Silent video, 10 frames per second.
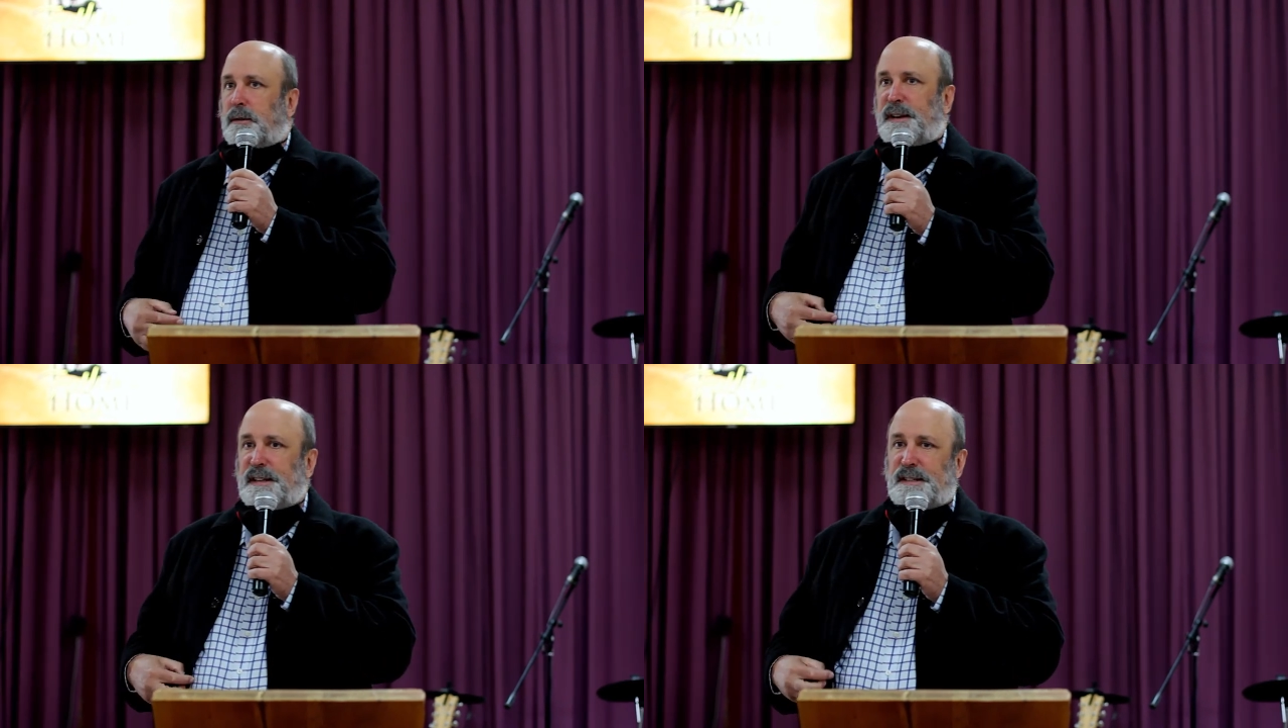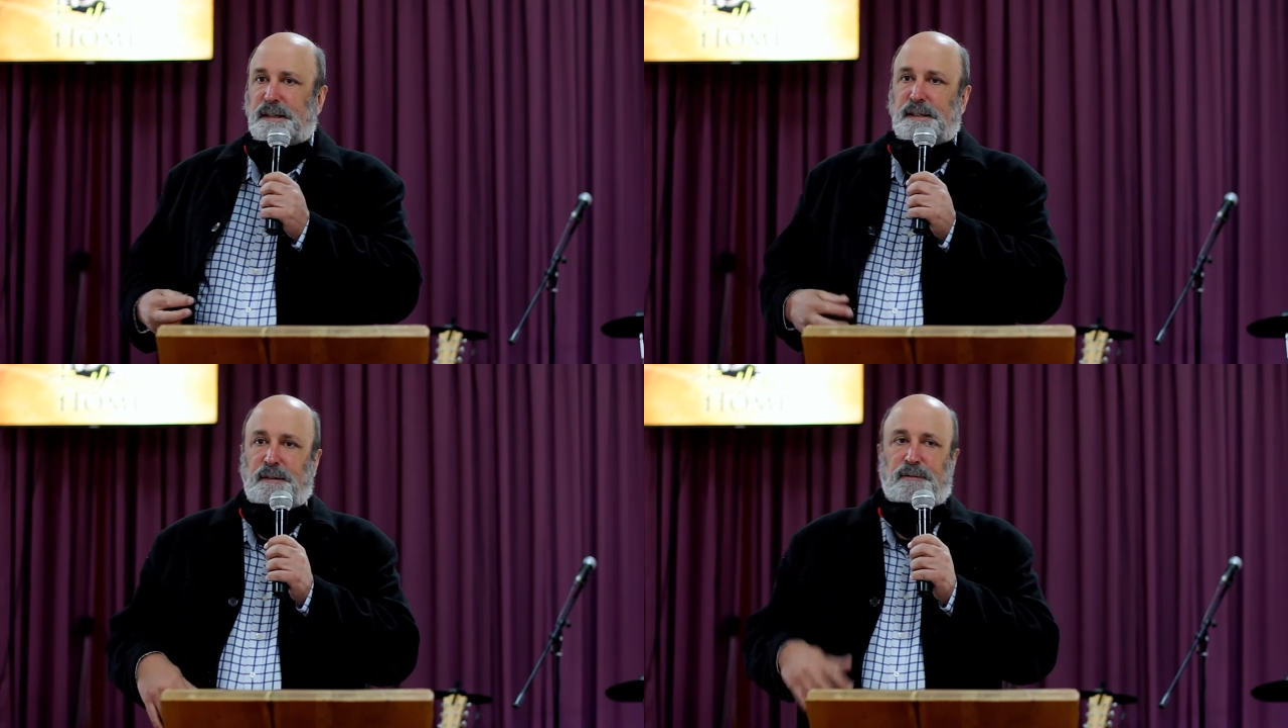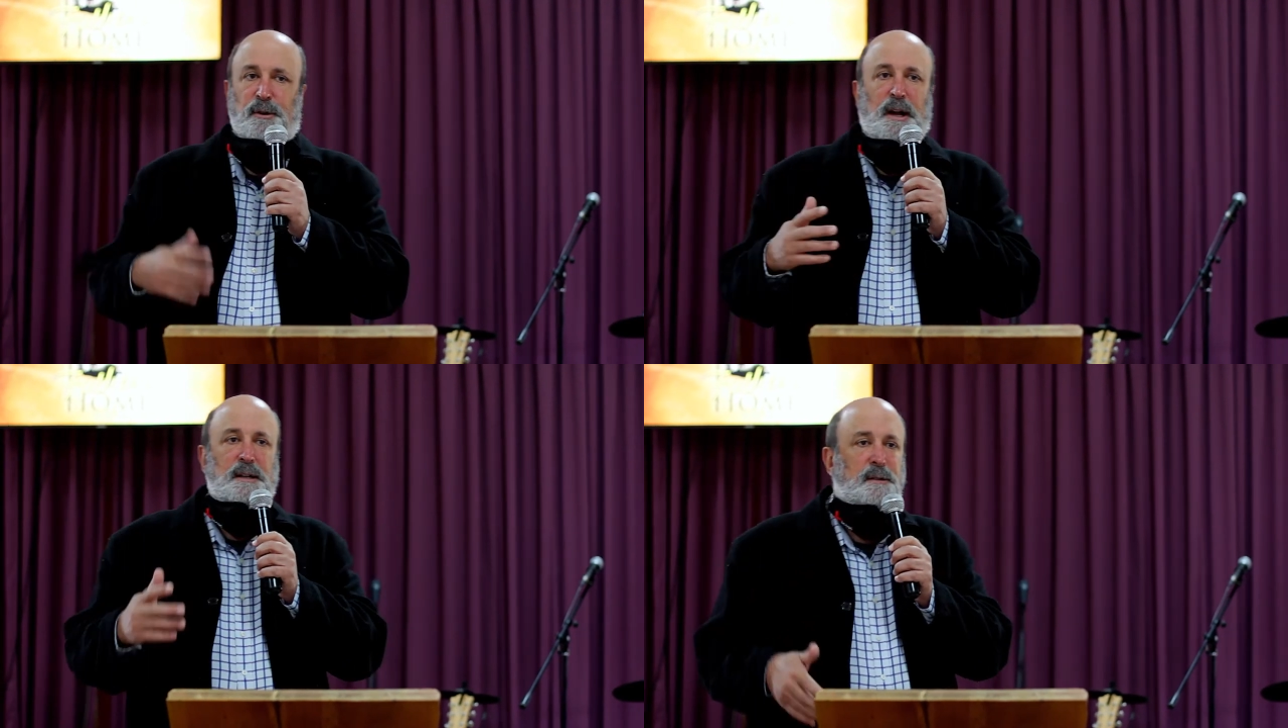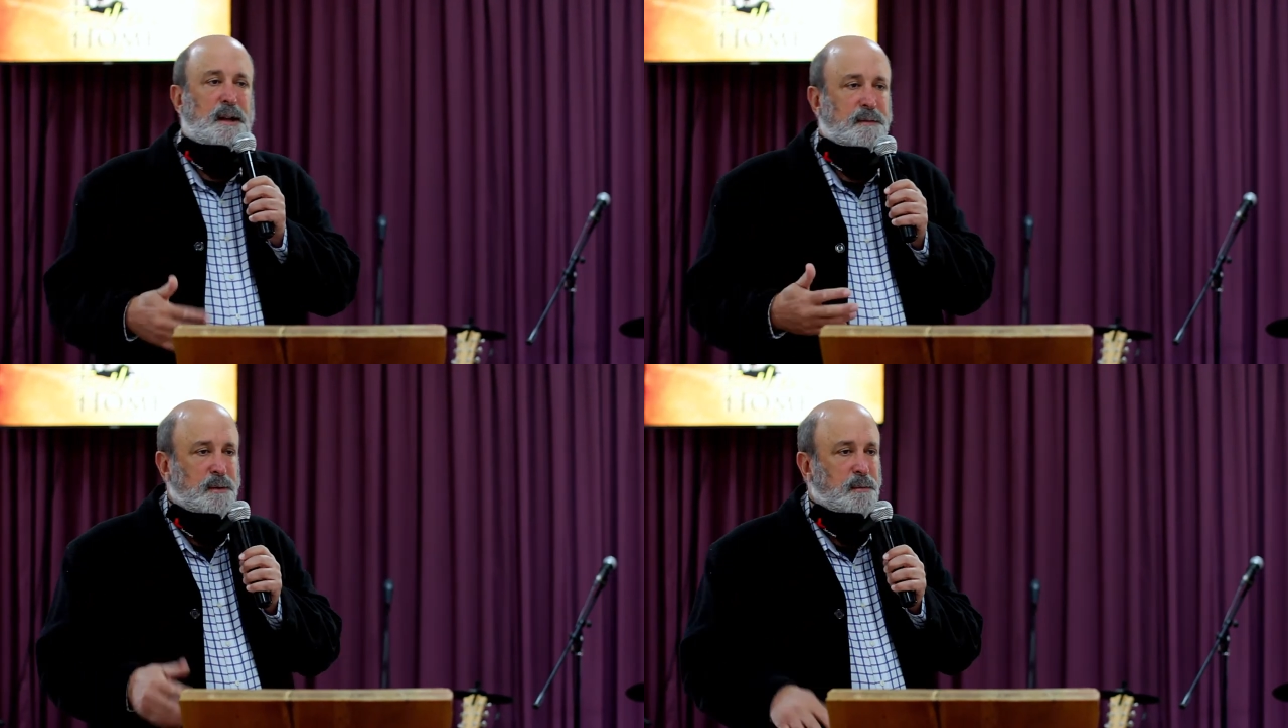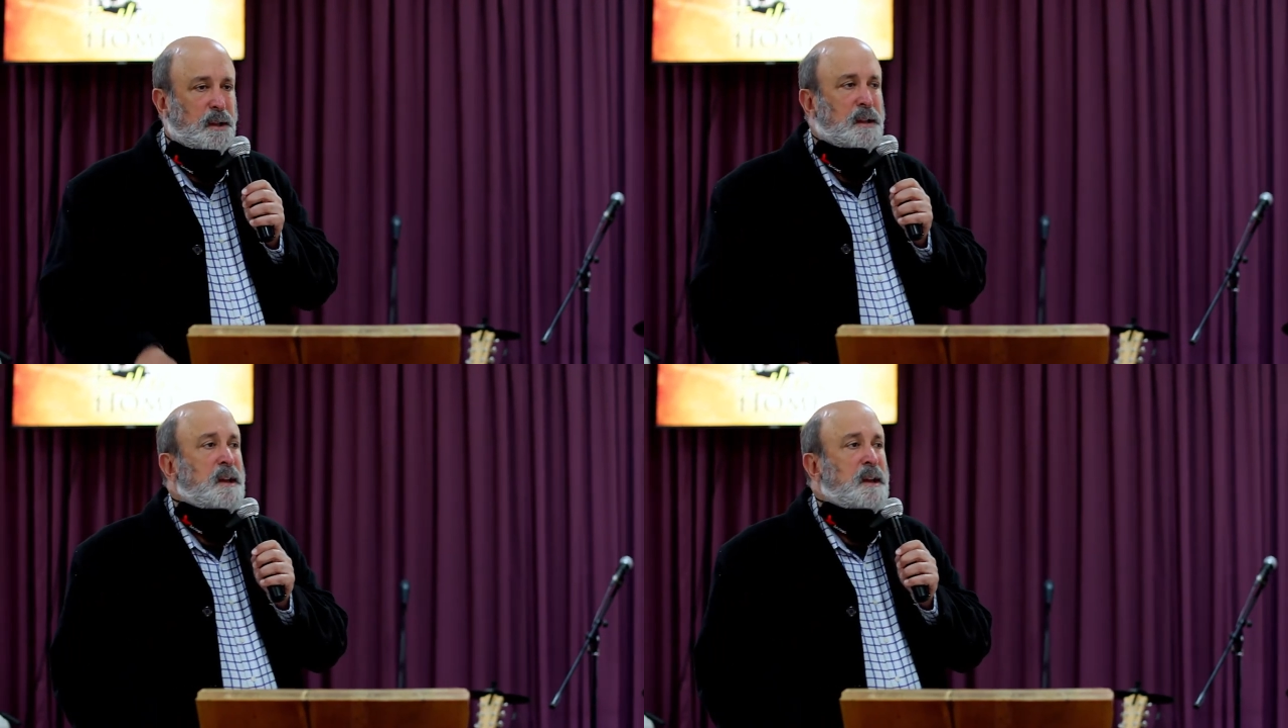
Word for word: 3:16 for God so loved the world.